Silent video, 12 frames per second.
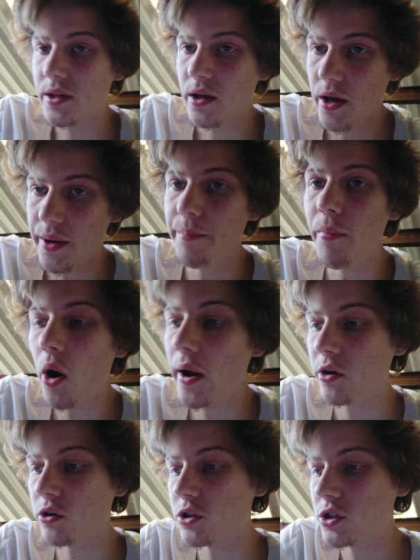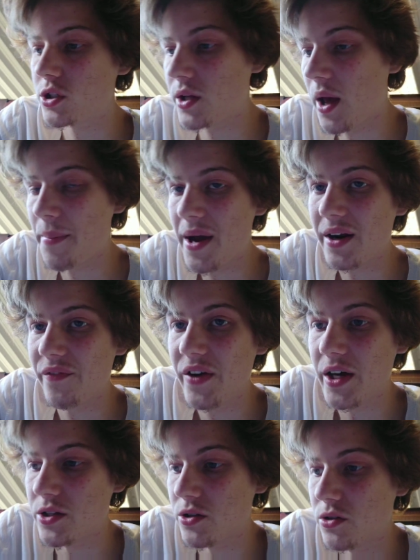it might cost about
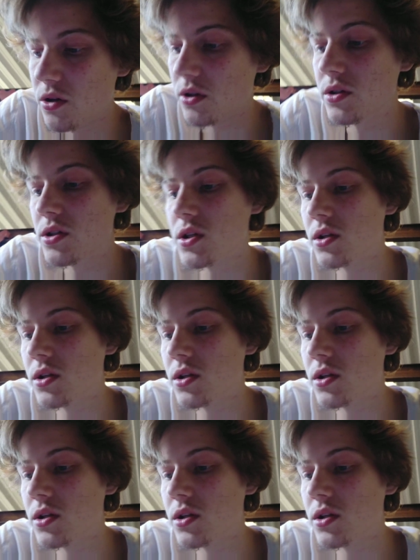$1,000.